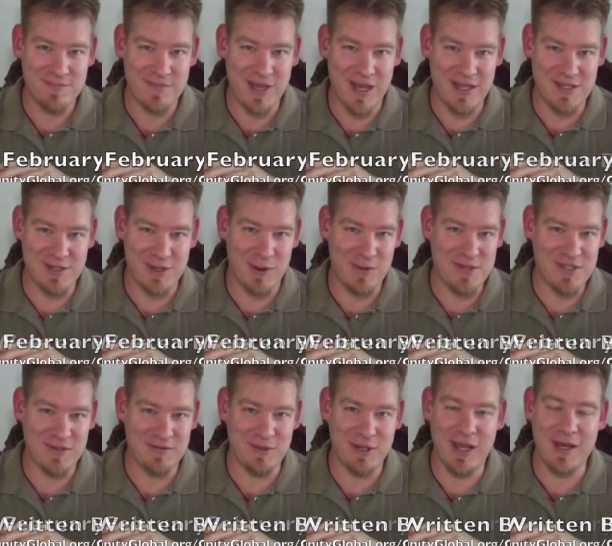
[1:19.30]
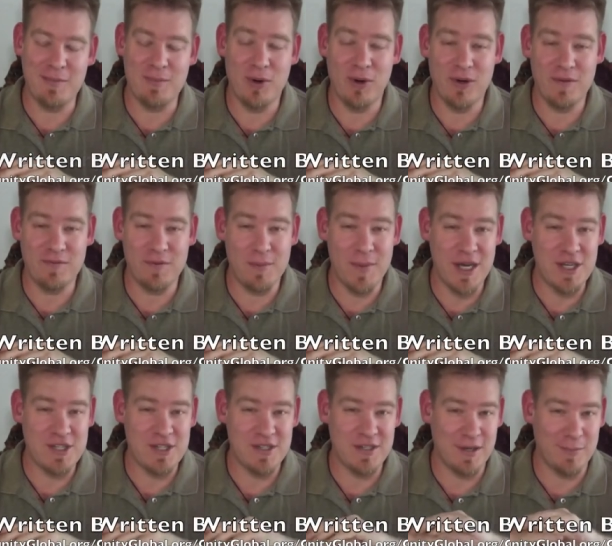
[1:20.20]
As always, if you'd like more
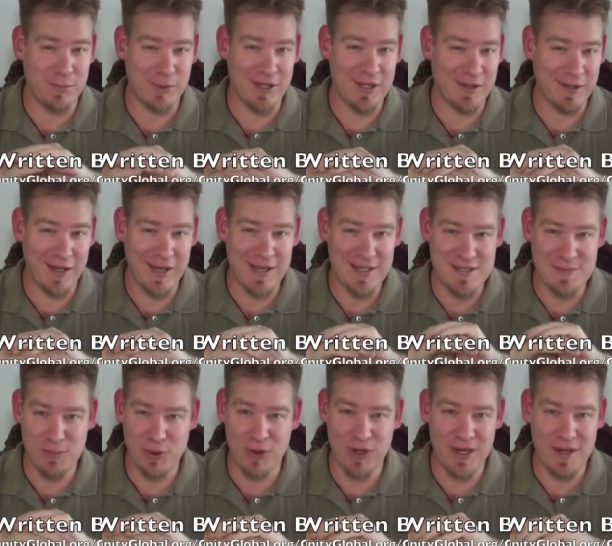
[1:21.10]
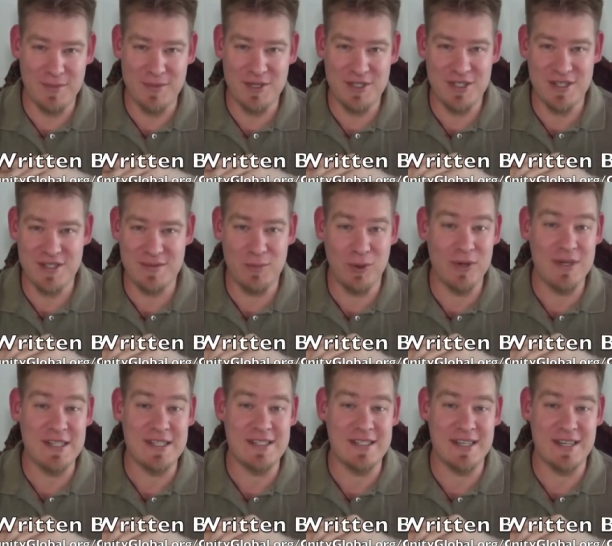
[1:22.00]
information, complete links, more images, more
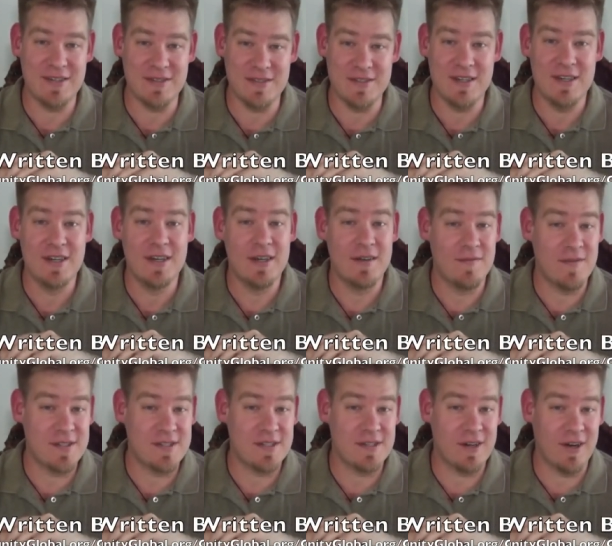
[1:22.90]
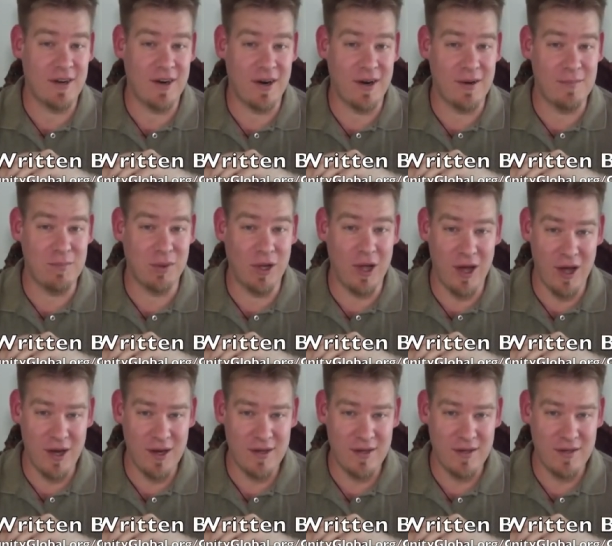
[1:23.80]
details, visit our
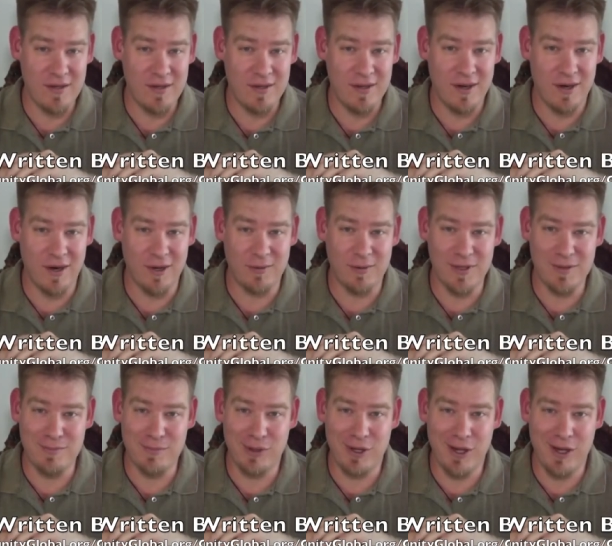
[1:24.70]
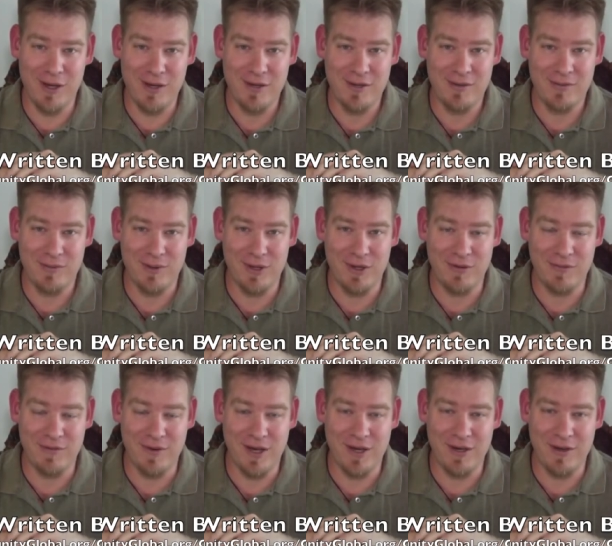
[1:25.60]
blog, our written blog, where you'll
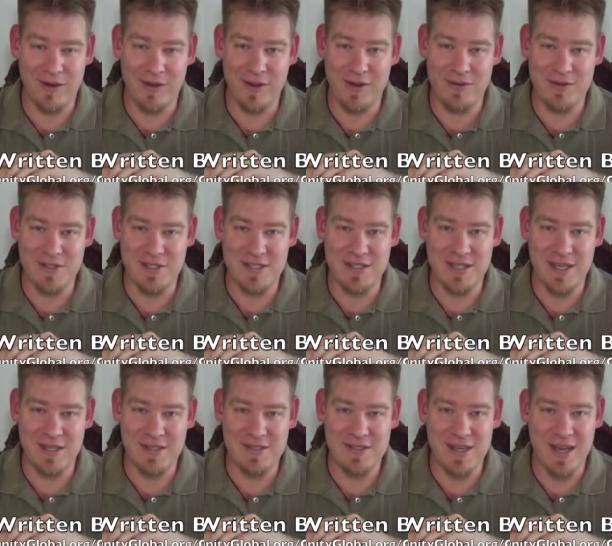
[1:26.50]
find all those details.